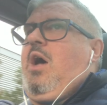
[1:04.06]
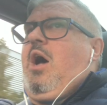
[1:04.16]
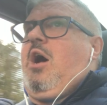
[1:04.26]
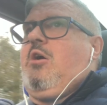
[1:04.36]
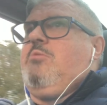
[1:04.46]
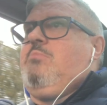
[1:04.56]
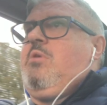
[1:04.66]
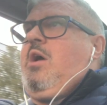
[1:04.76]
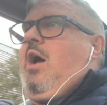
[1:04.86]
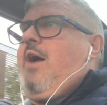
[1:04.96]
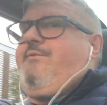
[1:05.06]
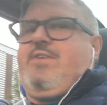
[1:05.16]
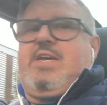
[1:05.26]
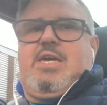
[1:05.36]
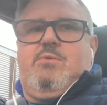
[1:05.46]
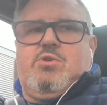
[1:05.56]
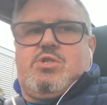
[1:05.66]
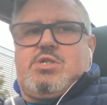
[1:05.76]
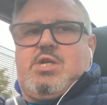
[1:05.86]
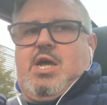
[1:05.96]
I think it
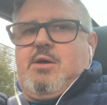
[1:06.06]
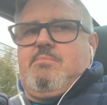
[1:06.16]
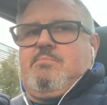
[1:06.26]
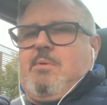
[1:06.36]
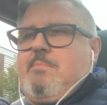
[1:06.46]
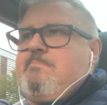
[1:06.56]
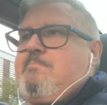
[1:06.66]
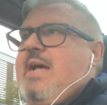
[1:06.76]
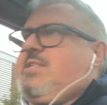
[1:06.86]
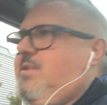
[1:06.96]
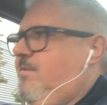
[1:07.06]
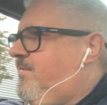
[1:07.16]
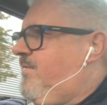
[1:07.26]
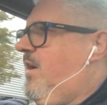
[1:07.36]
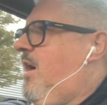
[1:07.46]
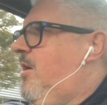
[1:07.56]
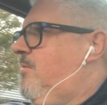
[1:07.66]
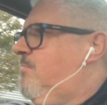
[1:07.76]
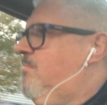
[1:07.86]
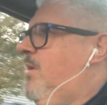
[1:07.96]
was massive
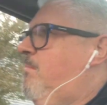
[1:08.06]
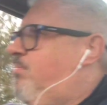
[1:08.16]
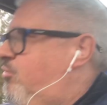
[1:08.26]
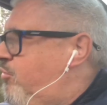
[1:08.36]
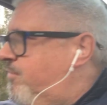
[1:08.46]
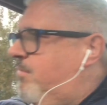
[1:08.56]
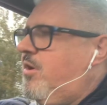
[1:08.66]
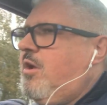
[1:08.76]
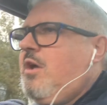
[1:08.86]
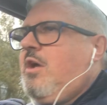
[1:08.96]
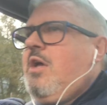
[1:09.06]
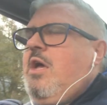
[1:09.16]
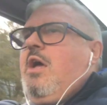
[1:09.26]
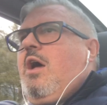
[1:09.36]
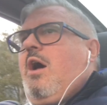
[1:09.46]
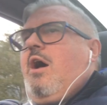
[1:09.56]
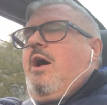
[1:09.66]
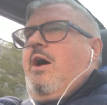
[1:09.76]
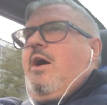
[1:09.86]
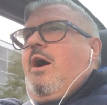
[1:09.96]
improvement.
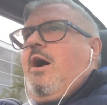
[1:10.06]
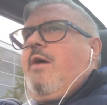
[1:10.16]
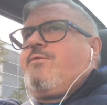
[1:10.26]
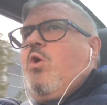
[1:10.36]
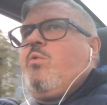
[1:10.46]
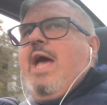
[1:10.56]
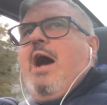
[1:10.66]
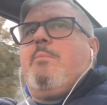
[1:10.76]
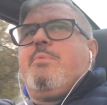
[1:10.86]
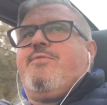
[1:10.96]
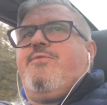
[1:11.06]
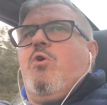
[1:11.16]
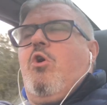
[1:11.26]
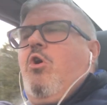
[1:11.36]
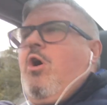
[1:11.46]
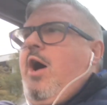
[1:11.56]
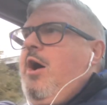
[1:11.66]
I've called it out before,